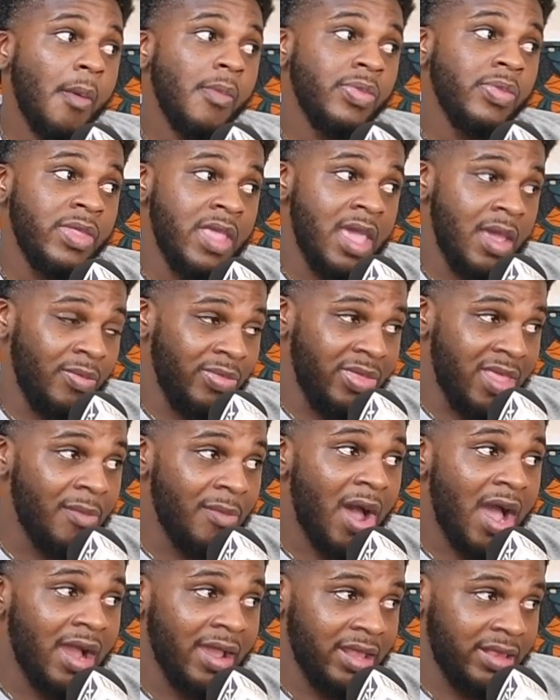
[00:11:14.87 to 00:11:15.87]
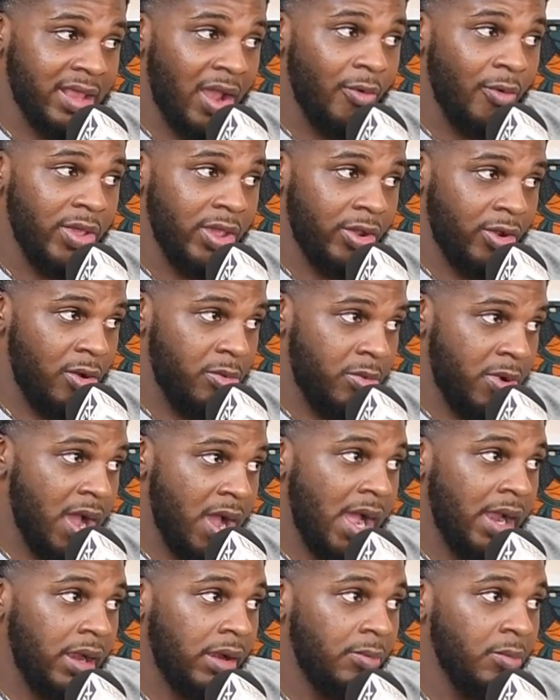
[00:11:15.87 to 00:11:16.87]
them I get a wake up
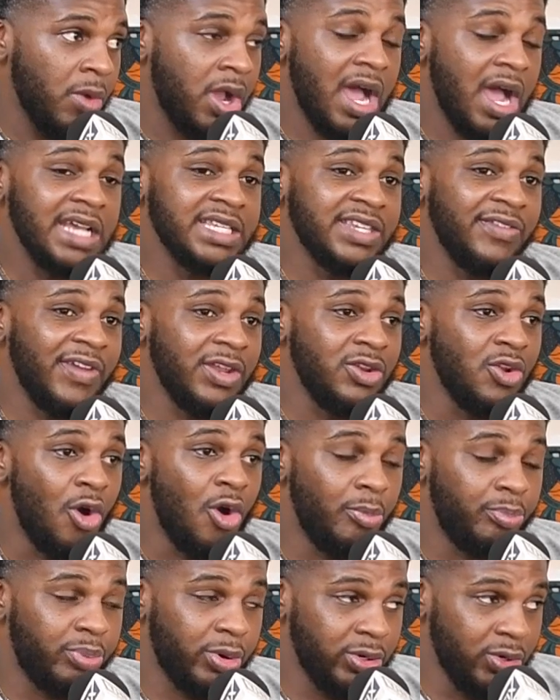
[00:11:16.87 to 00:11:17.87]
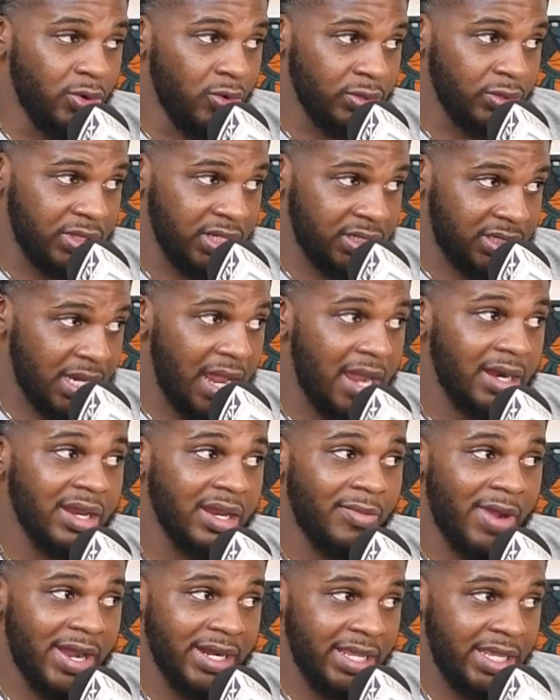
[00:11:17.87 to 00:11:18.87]
call. Because if you don't produce the song
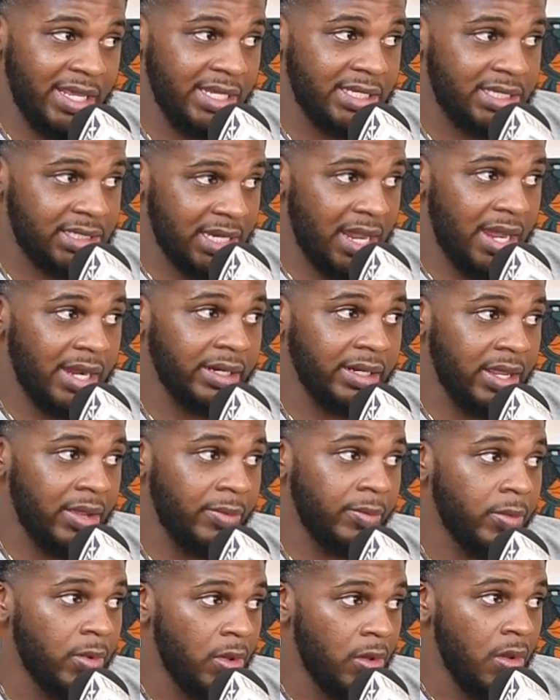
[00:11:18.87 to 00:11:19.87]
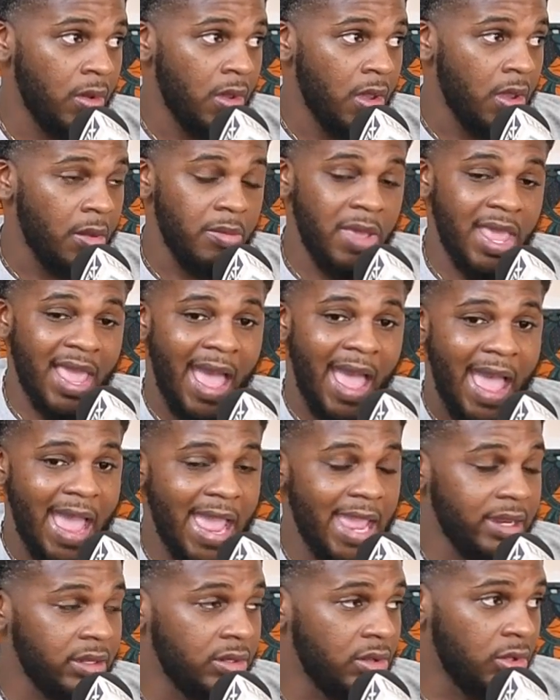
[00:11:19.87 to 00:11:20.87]
them and the hit song them
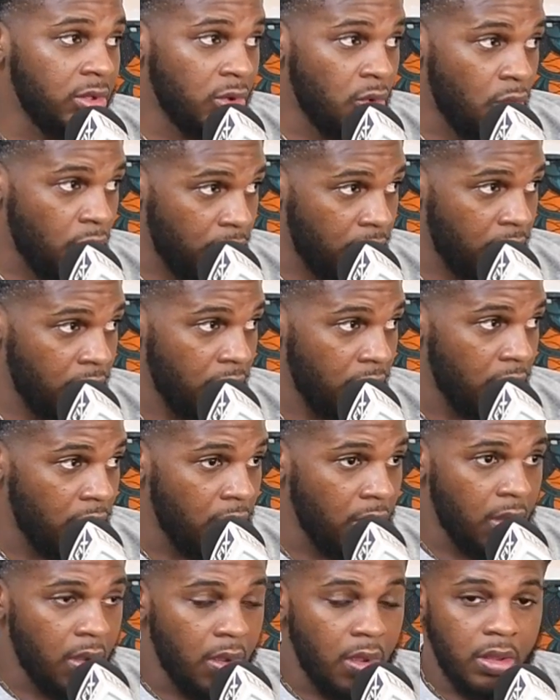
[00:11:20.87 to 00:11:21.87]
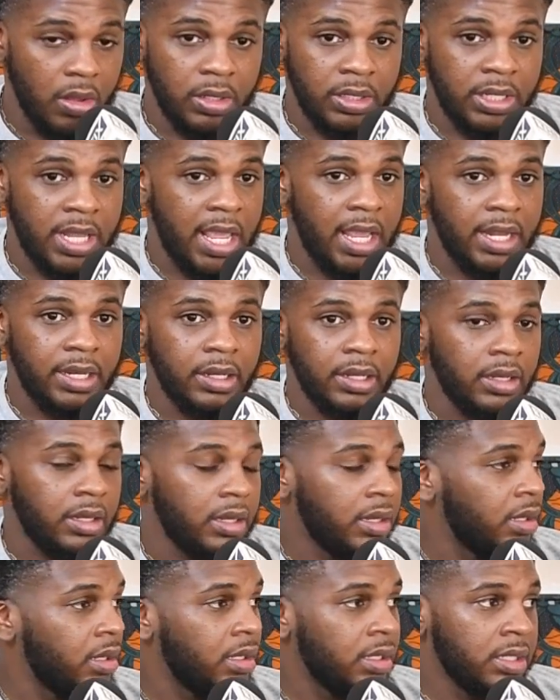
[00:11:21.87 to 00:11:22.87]
behind the look, then
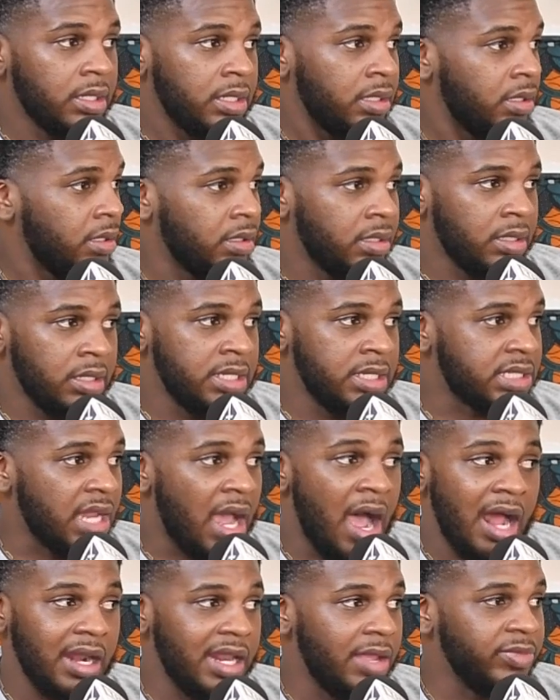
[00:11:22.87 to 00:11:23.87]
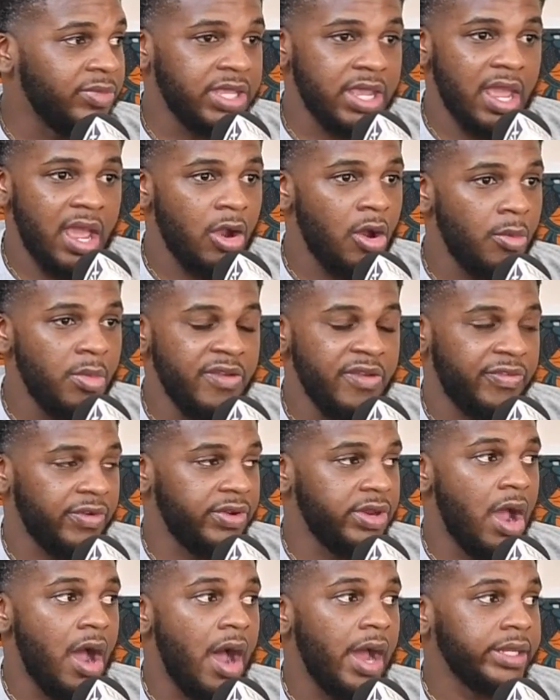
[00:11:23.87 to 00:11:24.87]
this all them thing I go be for
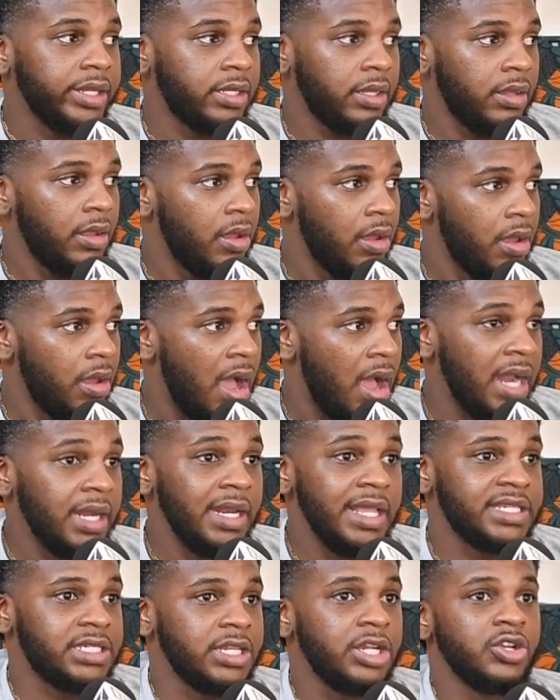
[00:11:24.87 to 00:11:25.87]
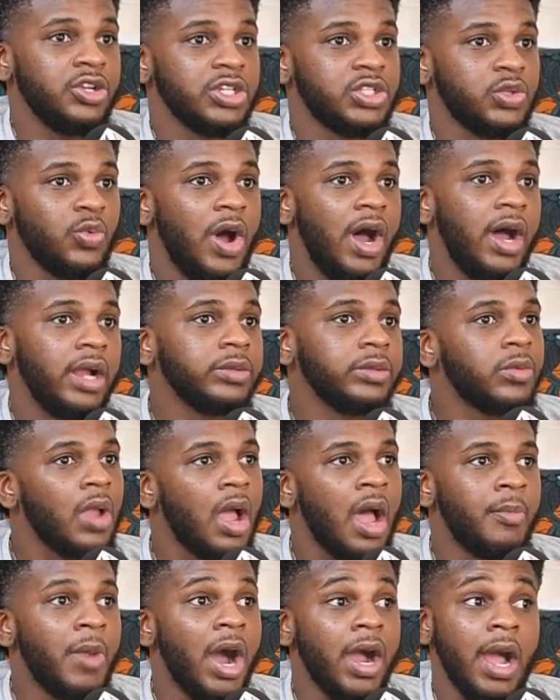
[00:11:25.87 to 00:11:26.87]
naught. Unless you just want
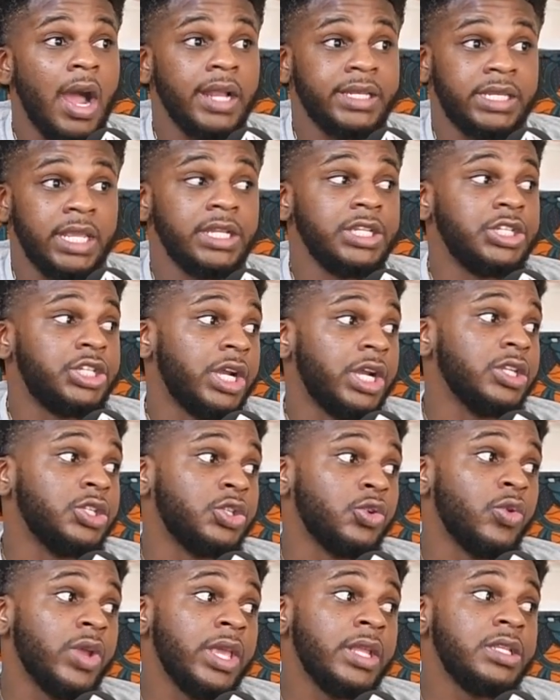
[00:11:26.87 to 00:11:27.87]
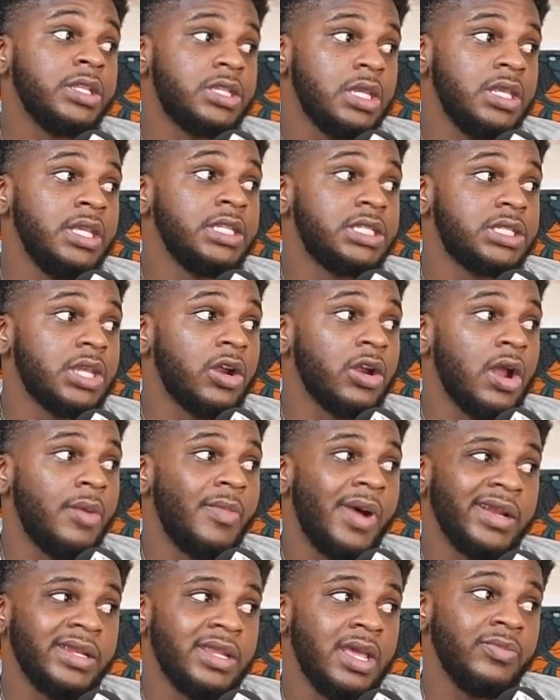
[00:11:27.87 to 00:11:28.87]
a bag of attention through
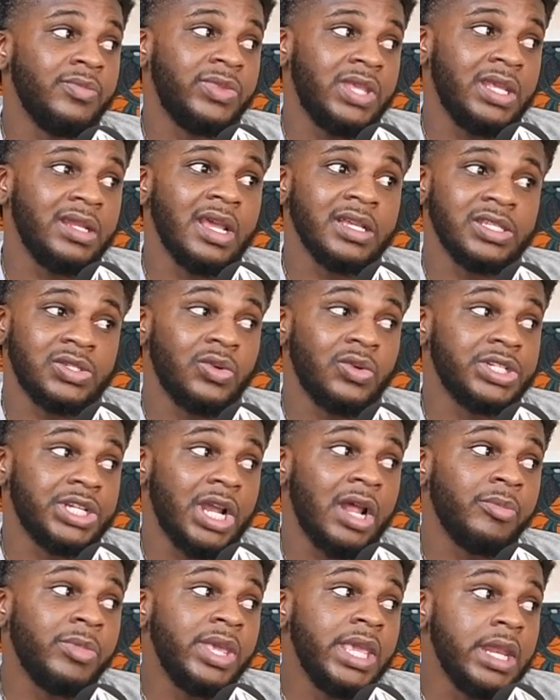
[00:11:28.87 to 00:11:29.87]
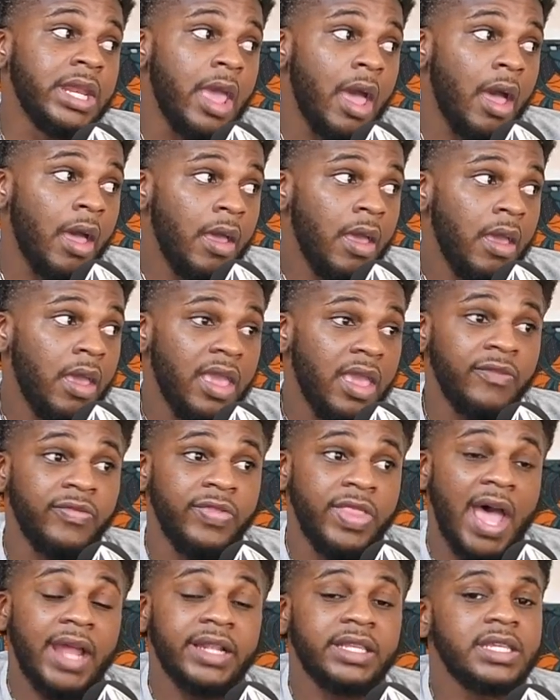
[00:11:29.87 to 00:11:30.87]
Instagram and them thing and social media. If
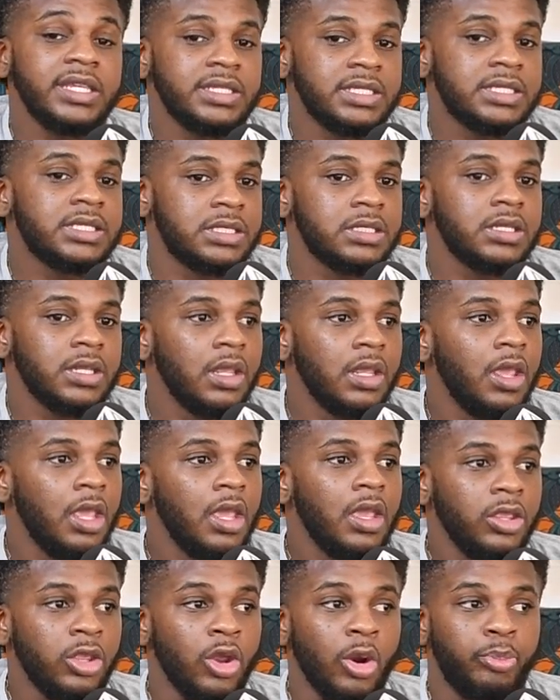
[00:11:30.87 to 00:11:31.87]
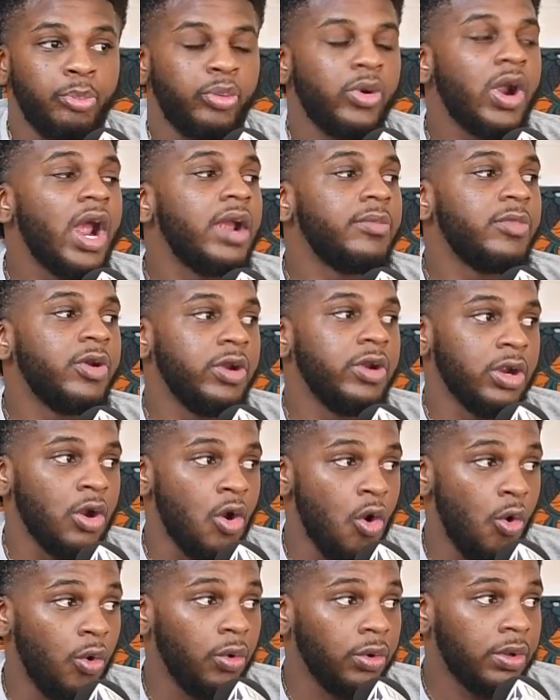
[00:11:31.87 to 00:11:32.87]
that is your primary
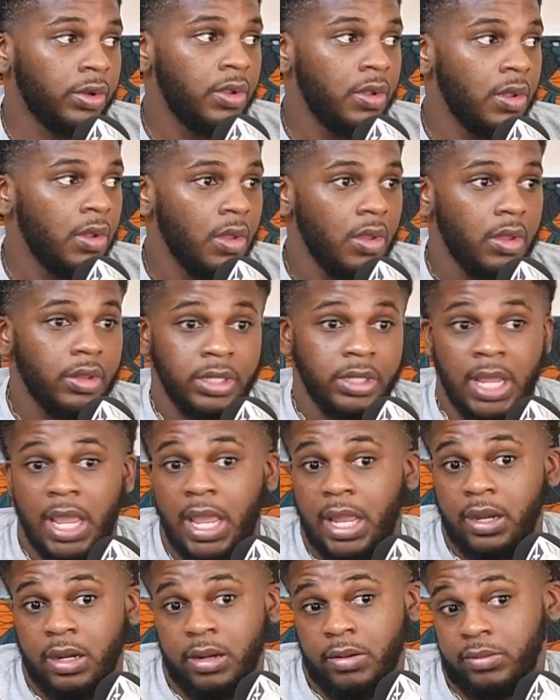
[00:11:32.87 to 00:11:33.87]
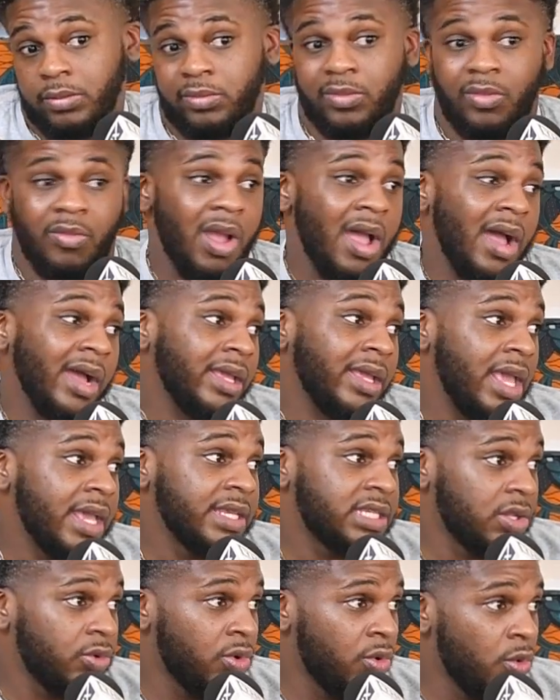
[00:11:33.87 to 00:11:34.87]
goal, then I
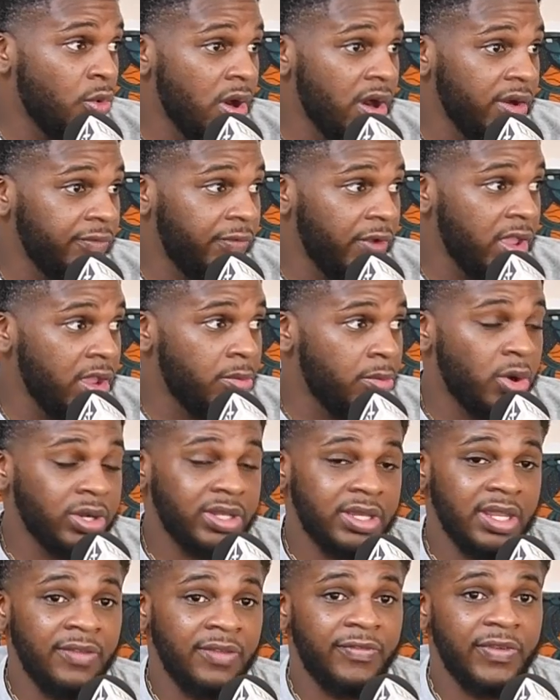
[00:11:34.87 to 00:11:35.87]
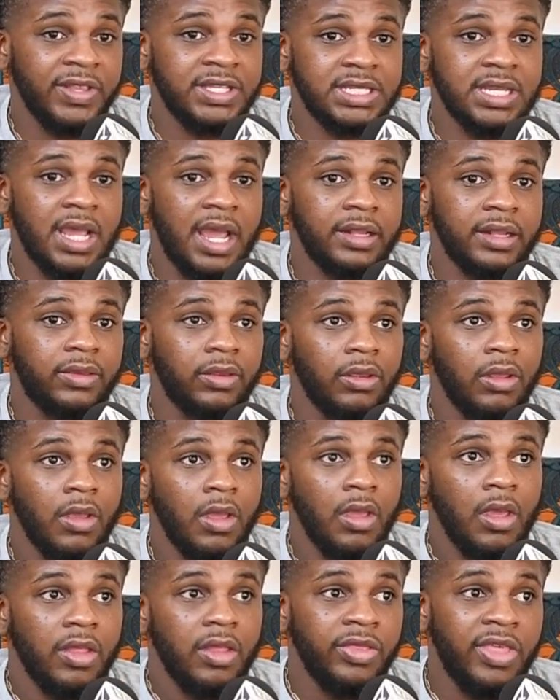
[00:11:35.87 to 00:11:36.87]
guess it will work for you. But if it's that
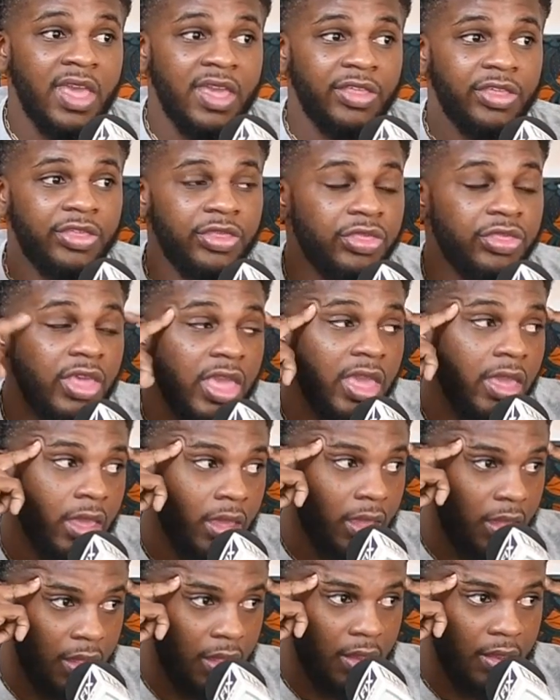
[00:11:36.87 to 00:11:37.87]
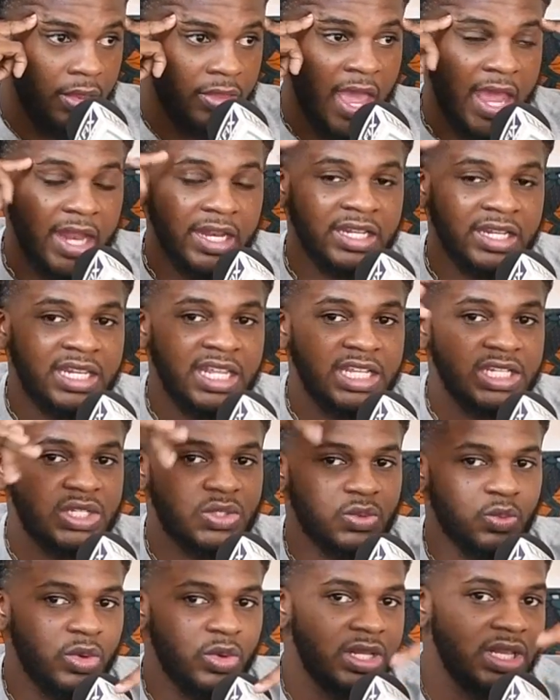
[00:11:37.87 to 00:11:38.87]
they think that this
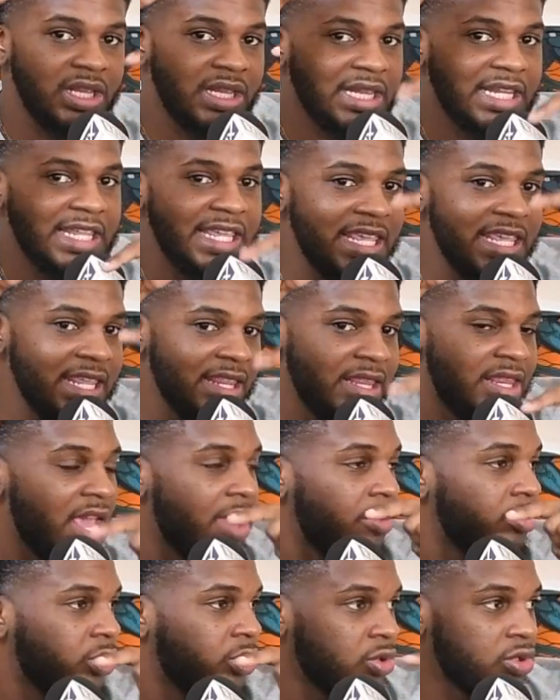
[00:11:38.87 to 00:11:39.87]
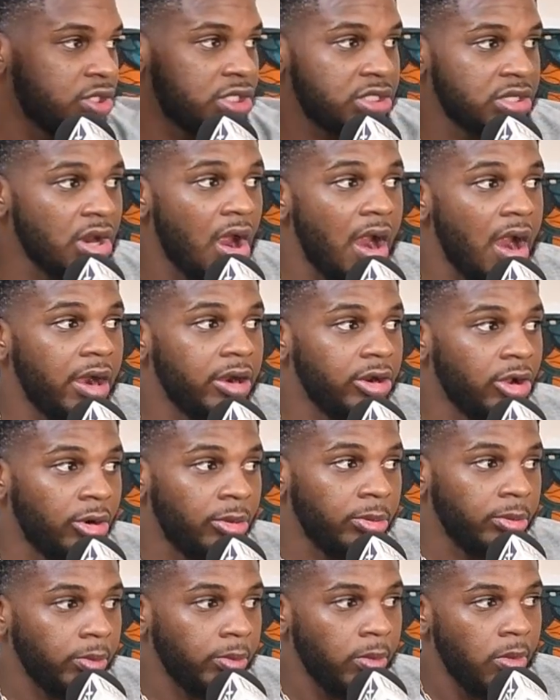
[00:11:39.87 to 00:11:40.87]
will lead them to stardom,